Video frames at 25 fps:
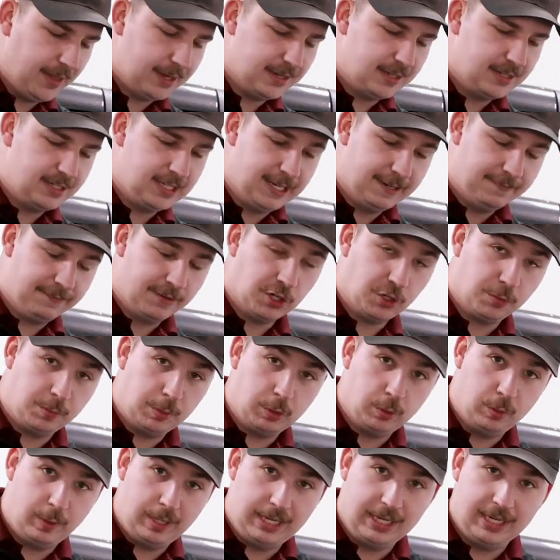that differs
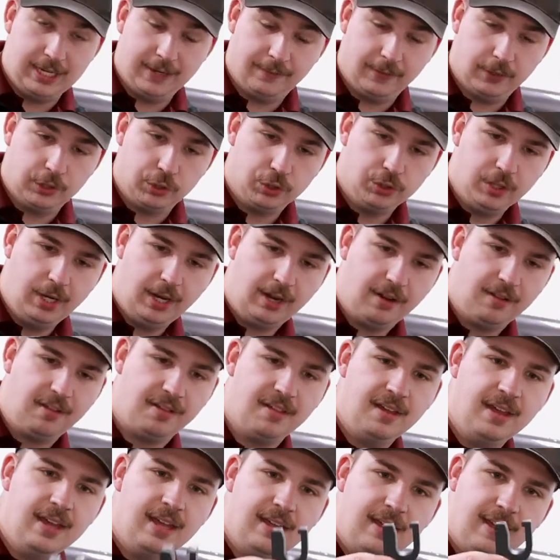between different
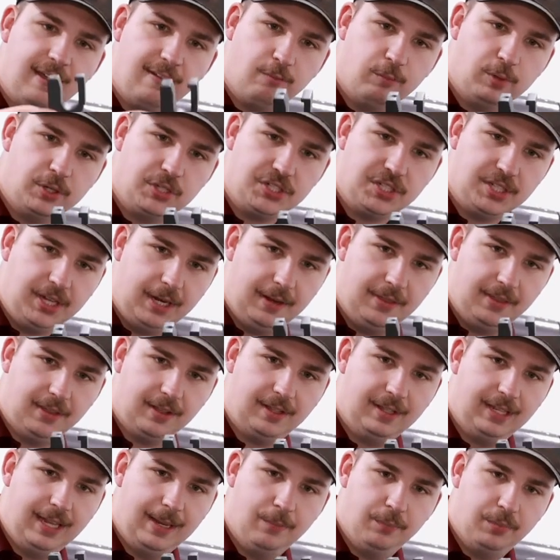trucks is which side of the
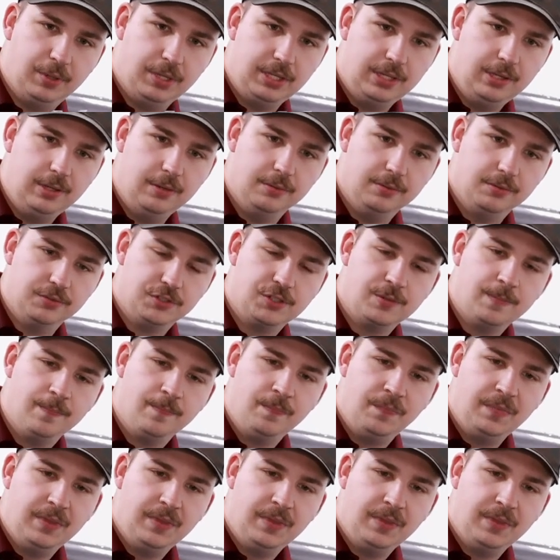clamp we use.